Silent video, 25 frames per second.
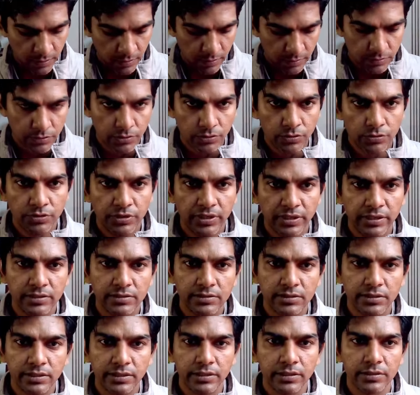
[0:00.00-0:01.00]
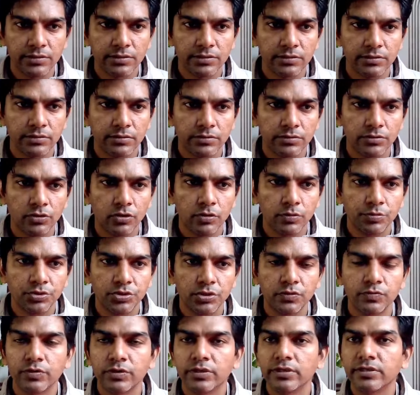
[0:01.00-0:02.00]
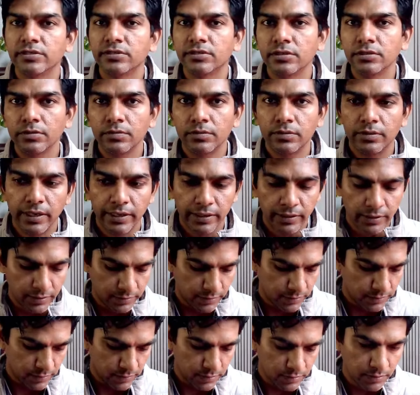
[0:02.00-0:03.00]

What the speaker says: So 3 is the answer. So option 1 is the right answer.